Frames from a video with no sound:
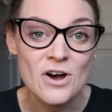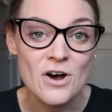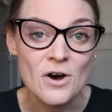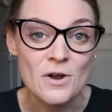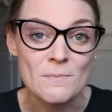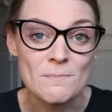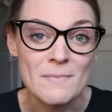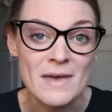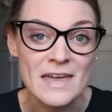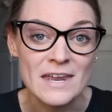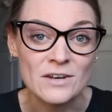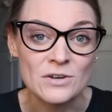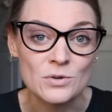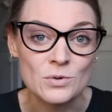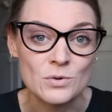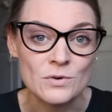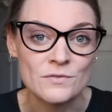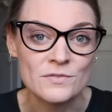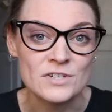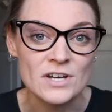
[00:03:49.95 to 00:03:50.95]
on men
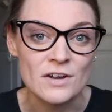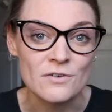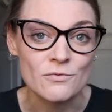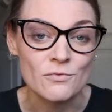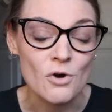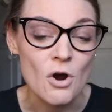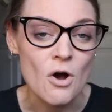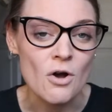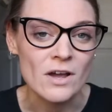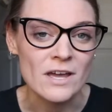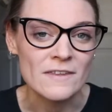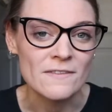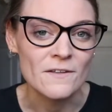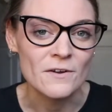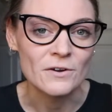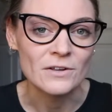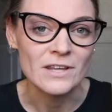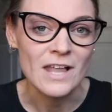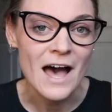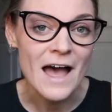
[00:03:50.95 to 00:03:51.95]
who have done wrong in
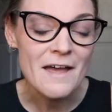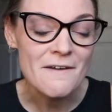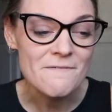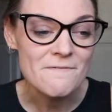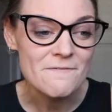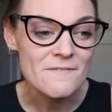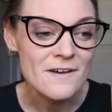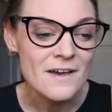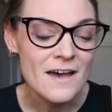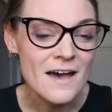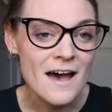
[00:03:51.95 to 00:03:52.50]
their life.